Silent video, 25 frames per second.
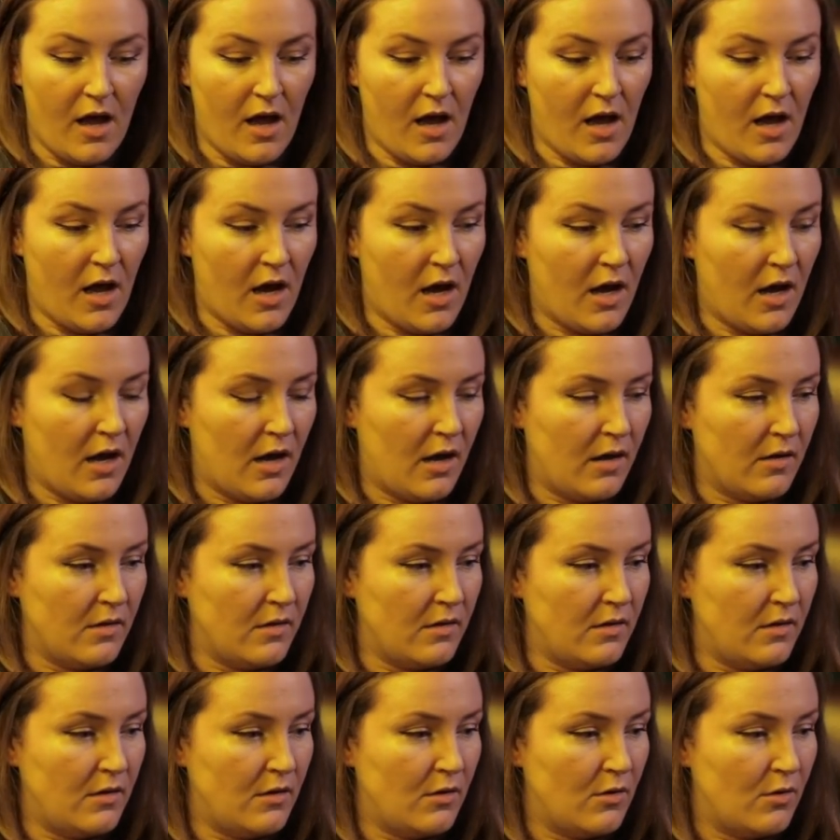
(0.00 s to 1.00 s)

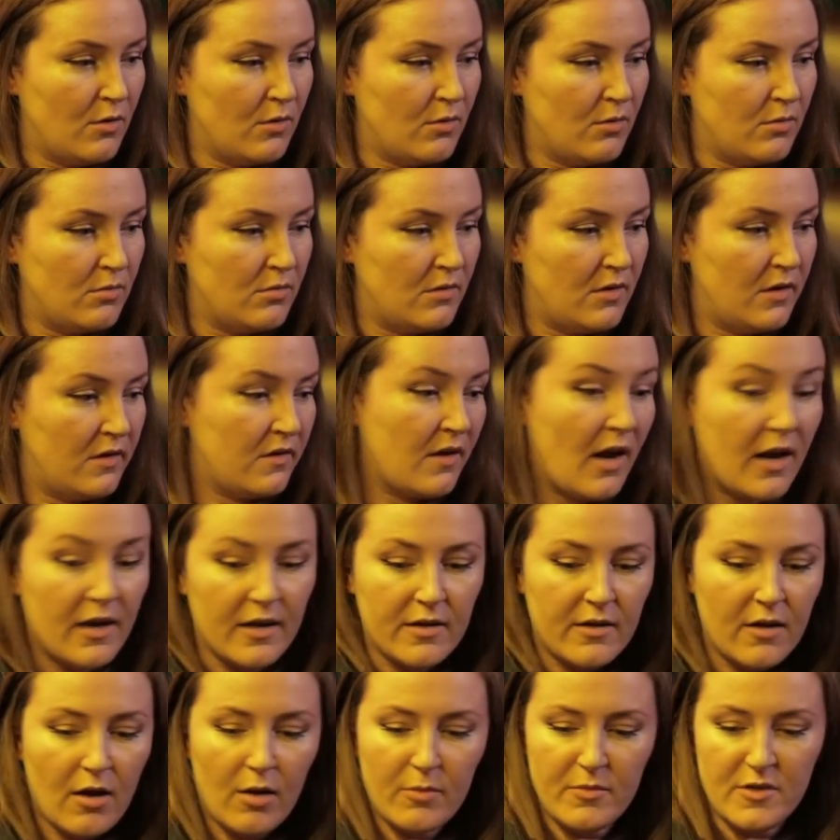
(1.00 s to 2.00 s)
you know, the
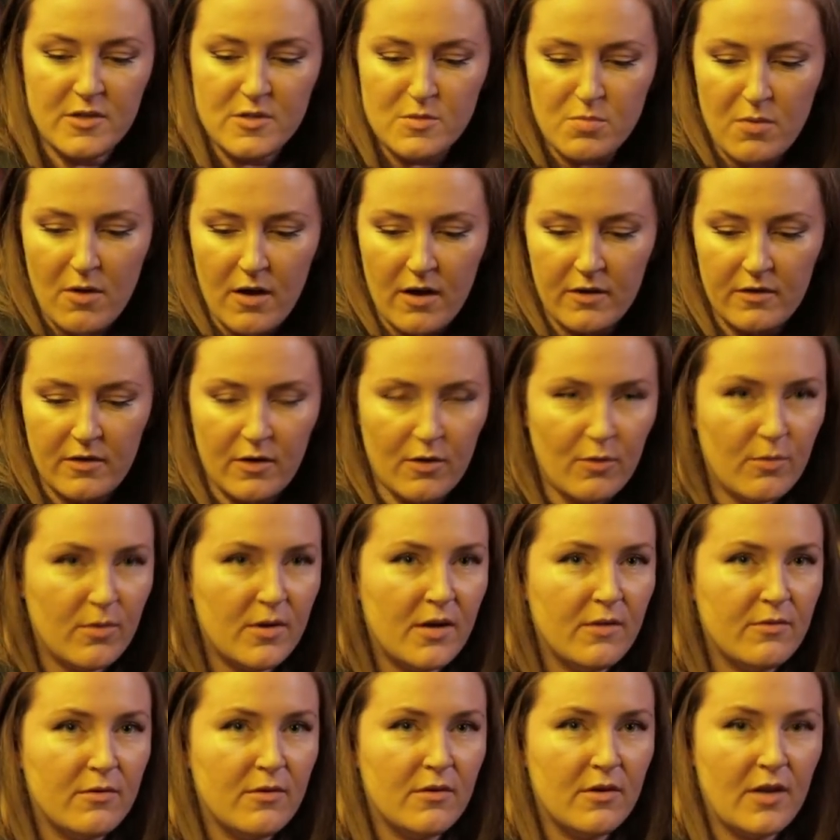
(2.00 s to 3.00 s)
Italian Communist Party or
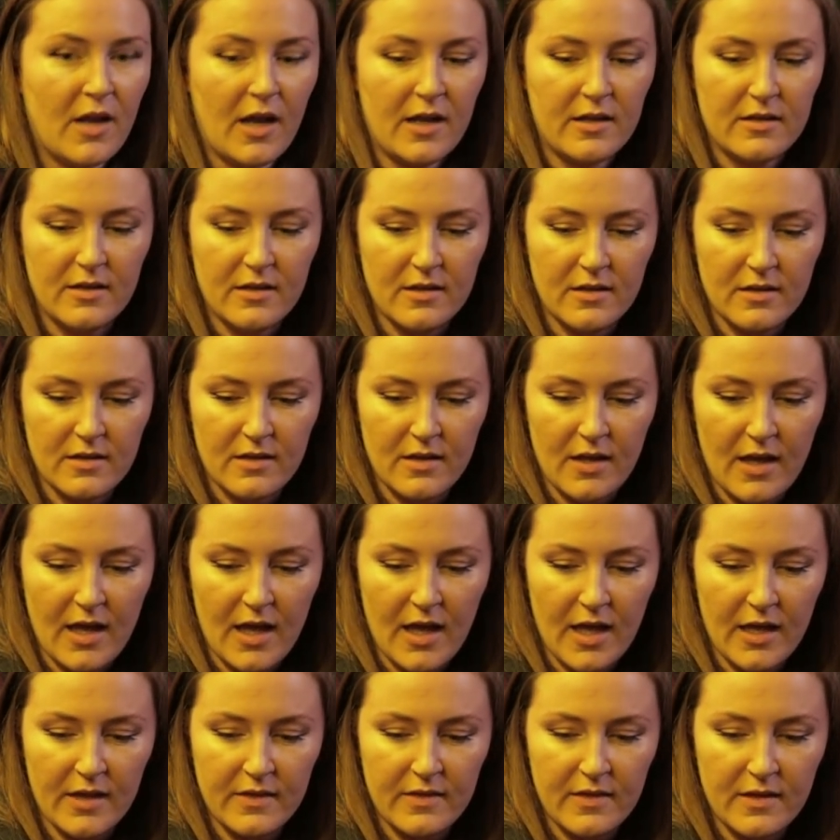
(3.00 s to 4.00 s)
whatever, like
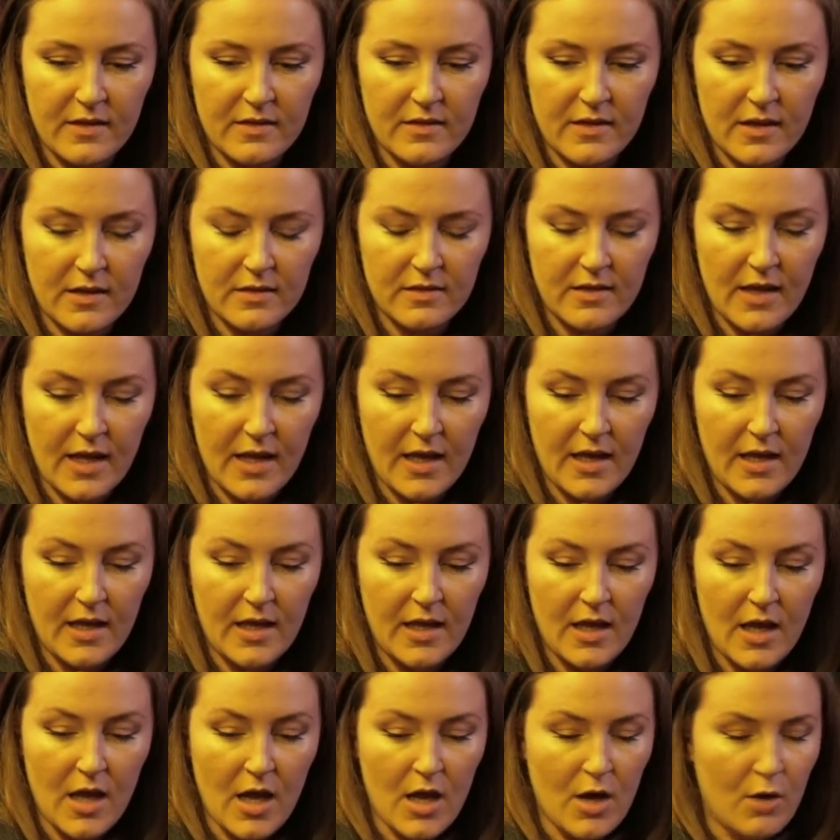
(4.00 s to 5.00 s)
that
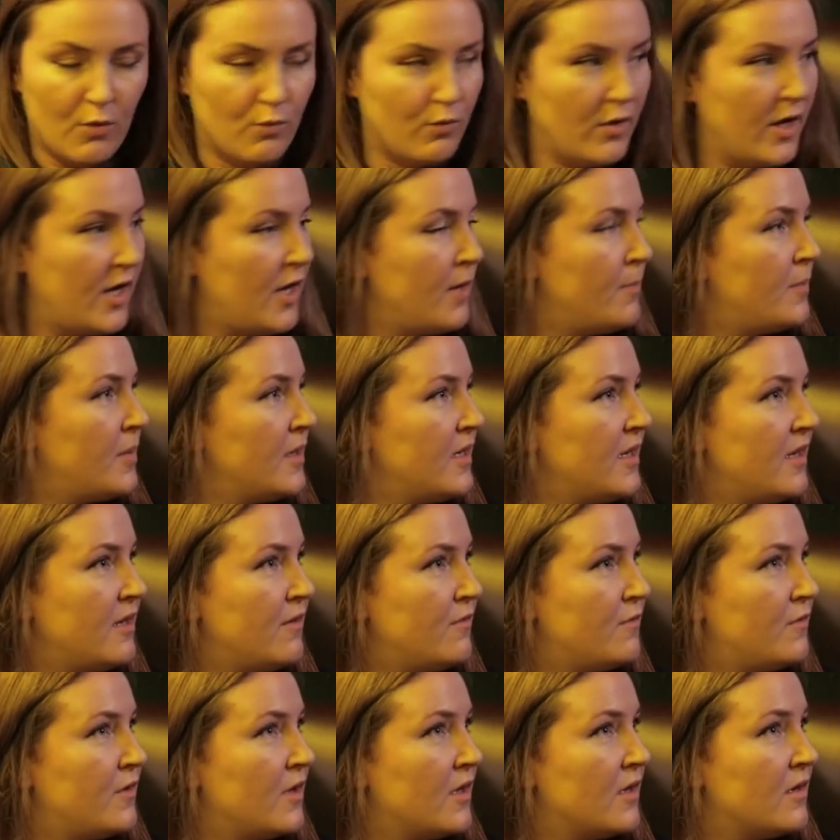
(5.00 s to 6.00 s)
they really
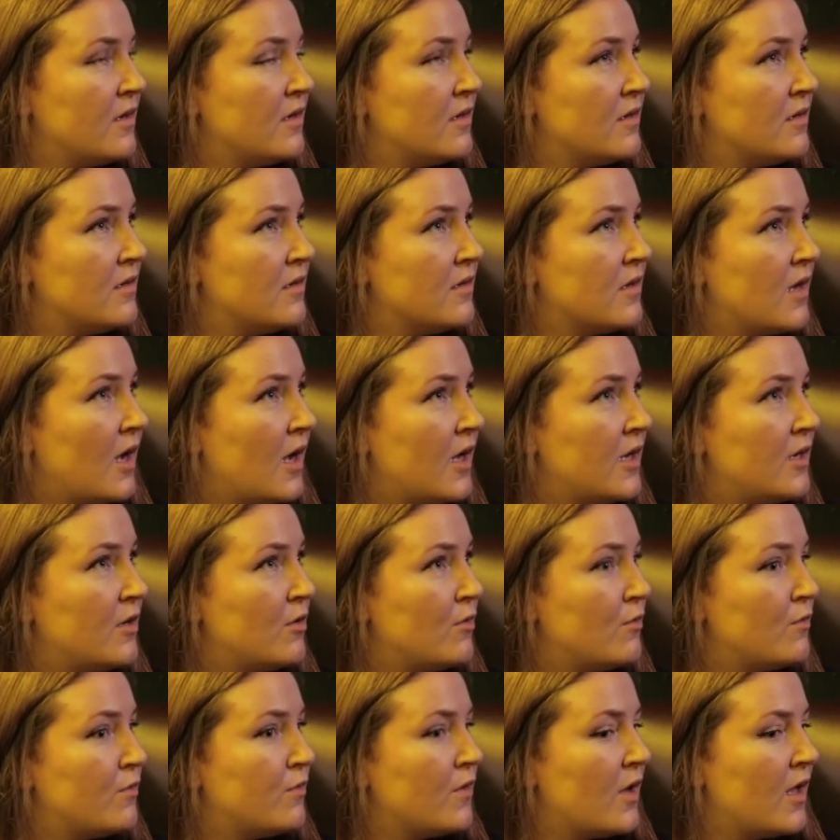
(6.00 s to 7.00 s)
believed in kind
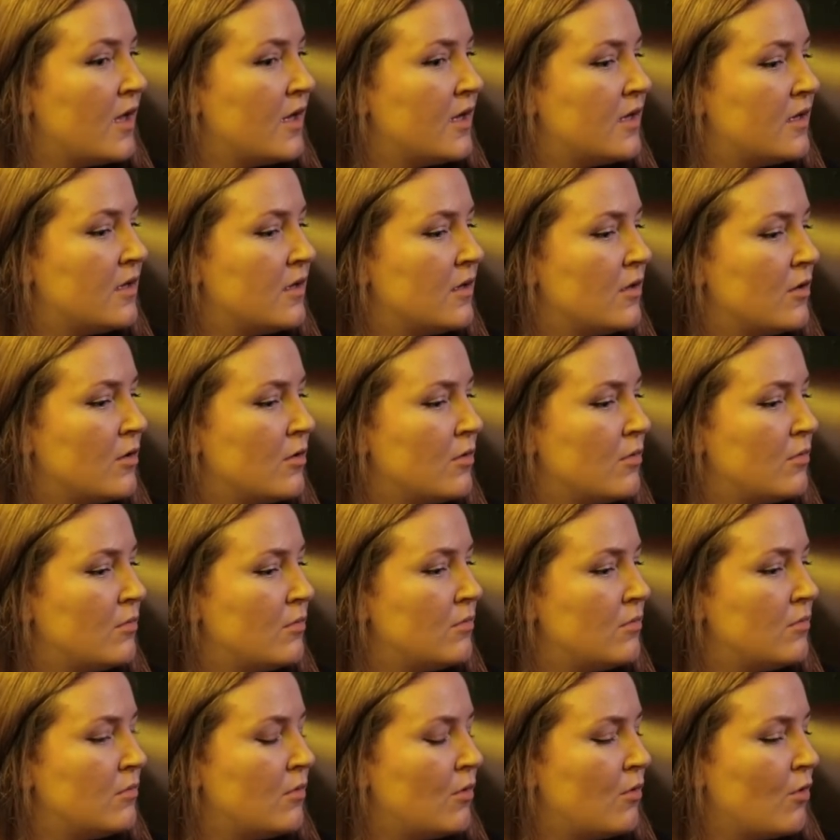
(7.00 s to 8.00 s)
of like
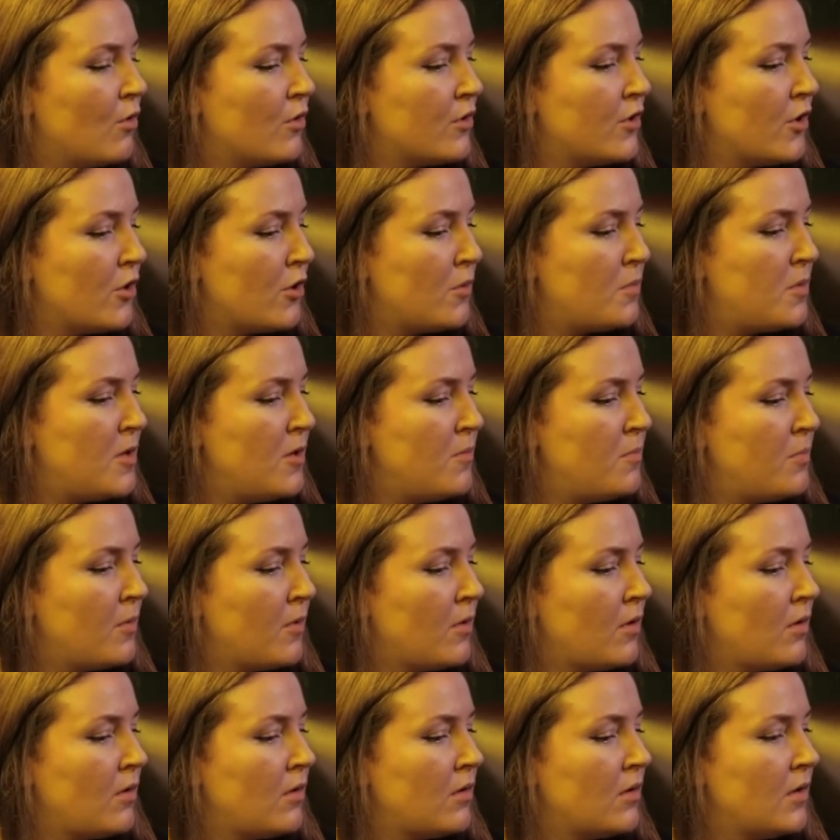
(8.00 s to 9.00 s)
ordinary
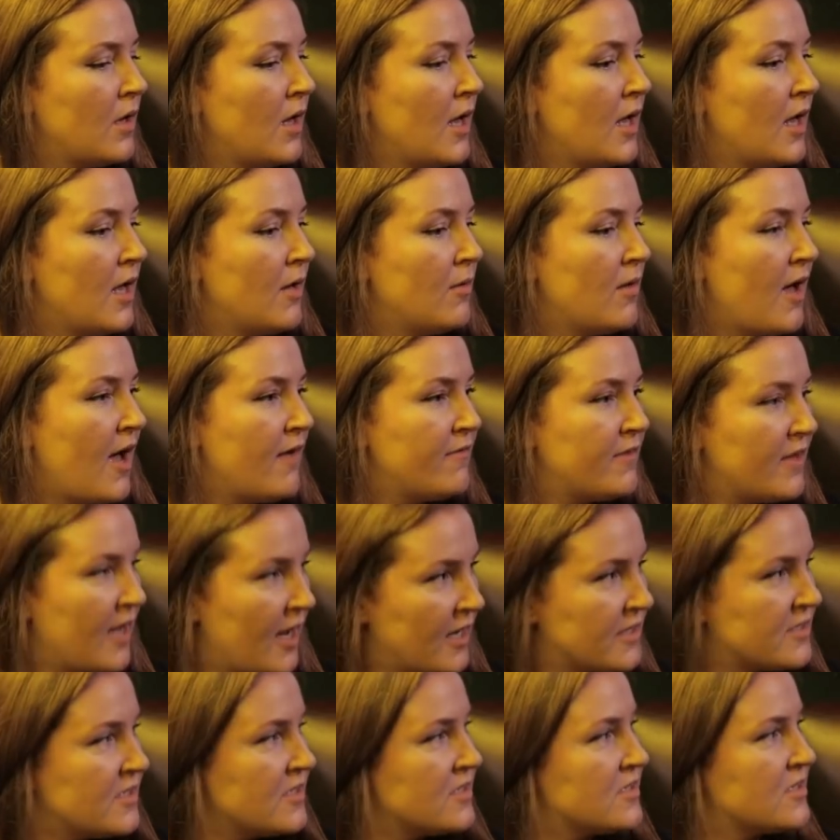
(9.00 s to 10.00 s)
people having
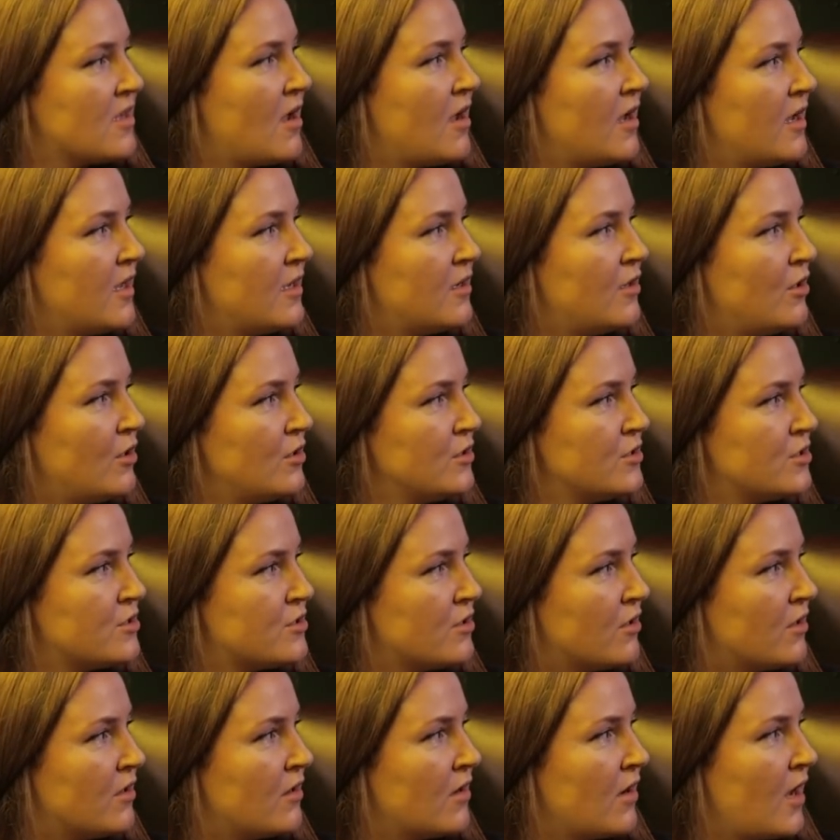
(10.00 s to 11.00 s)
access to high
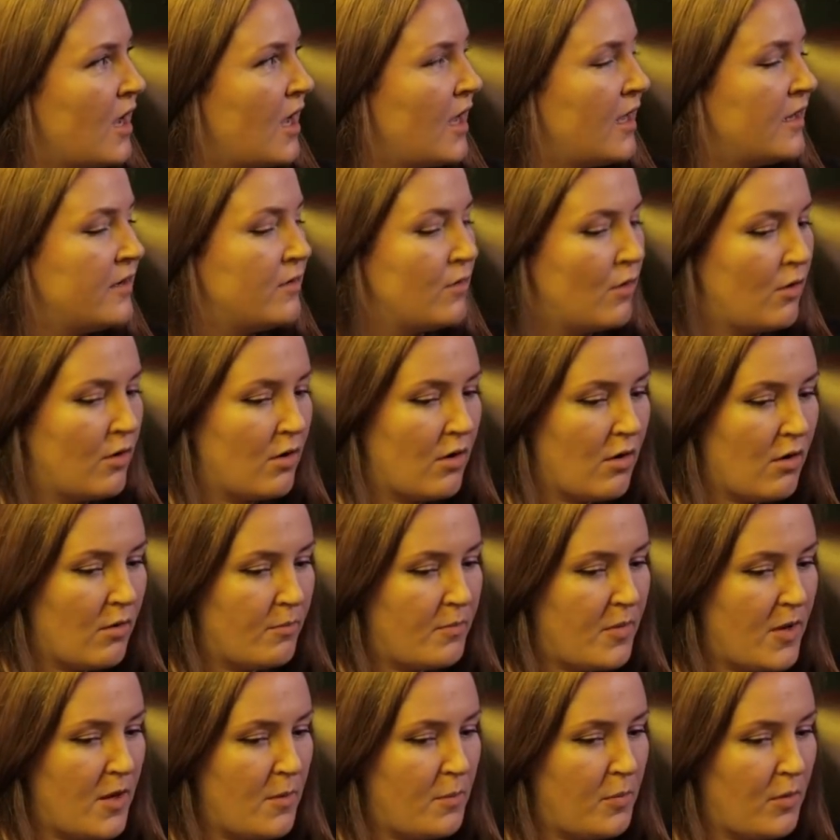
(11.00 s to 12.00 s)
culture and
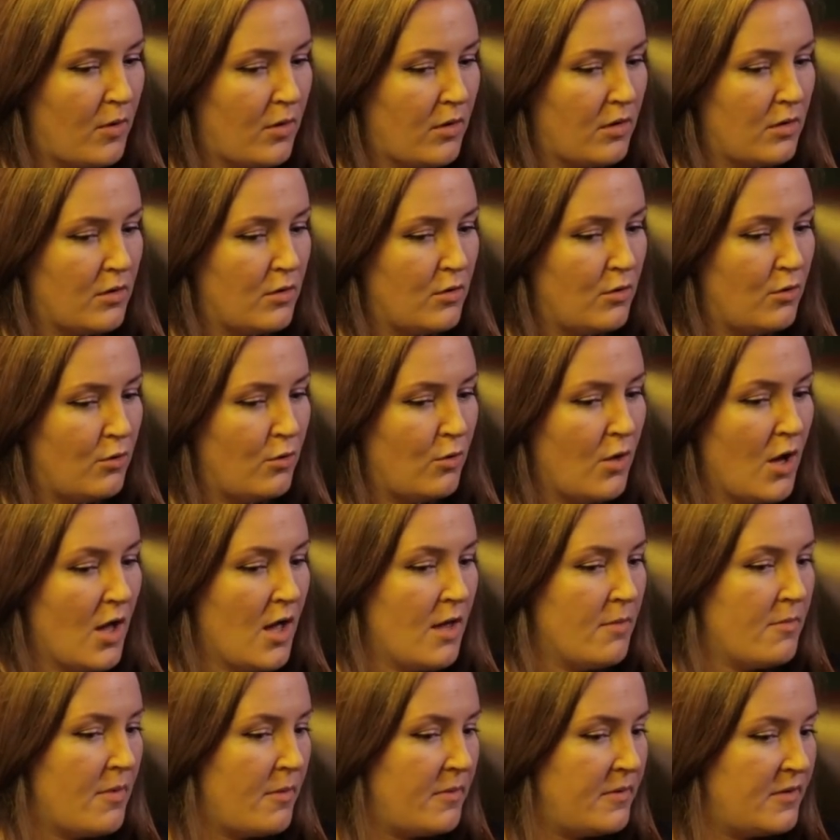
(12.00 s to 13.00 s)
people who
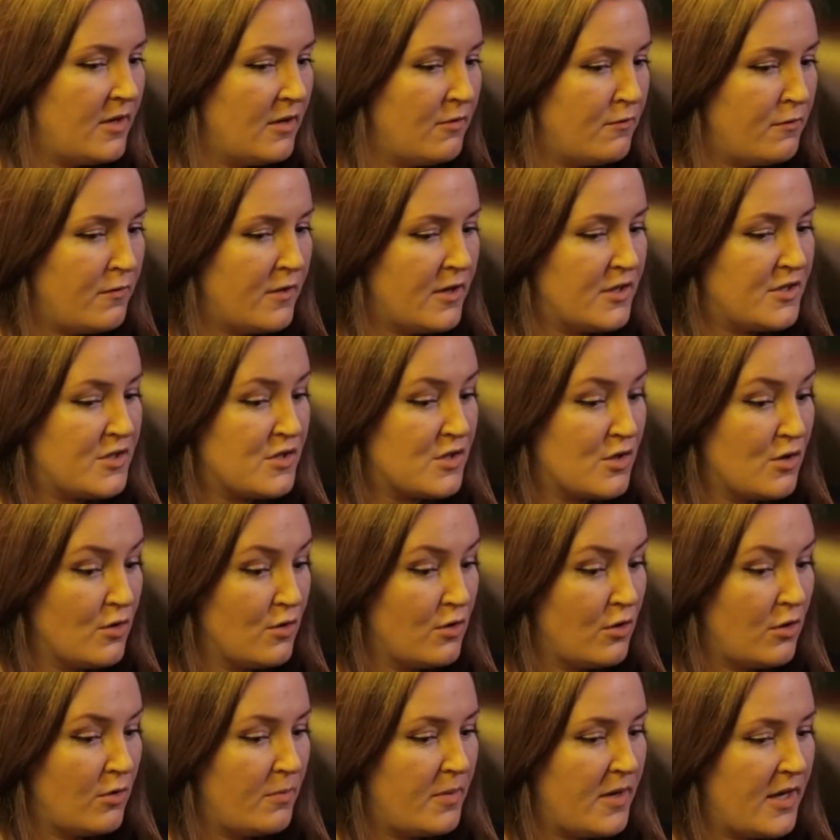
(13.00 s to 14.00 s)
maybe didn't finish
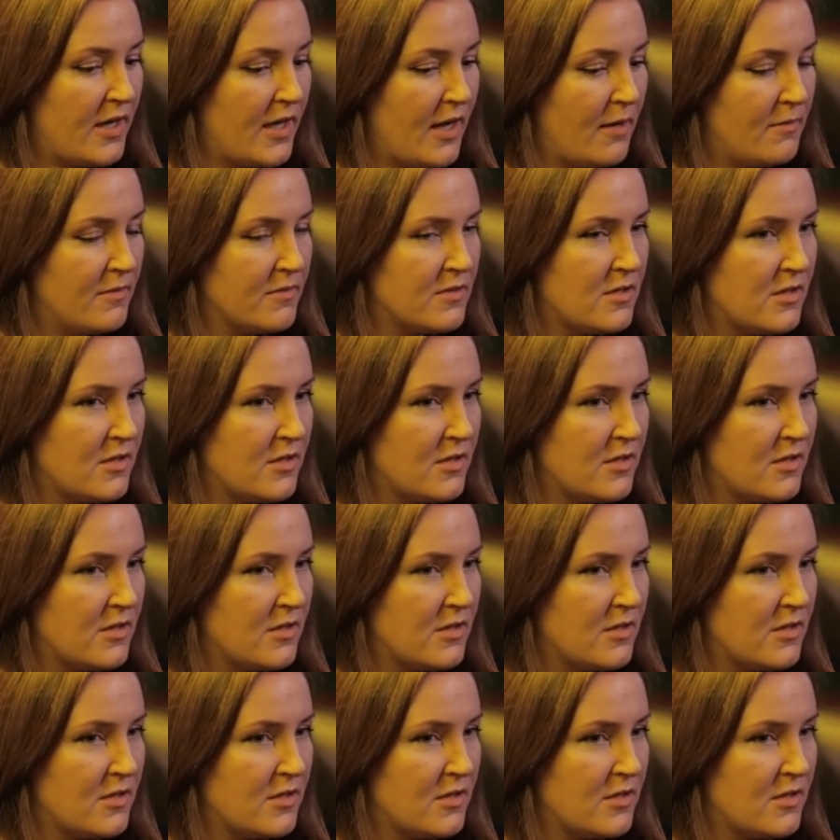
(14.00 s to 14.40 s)
school being able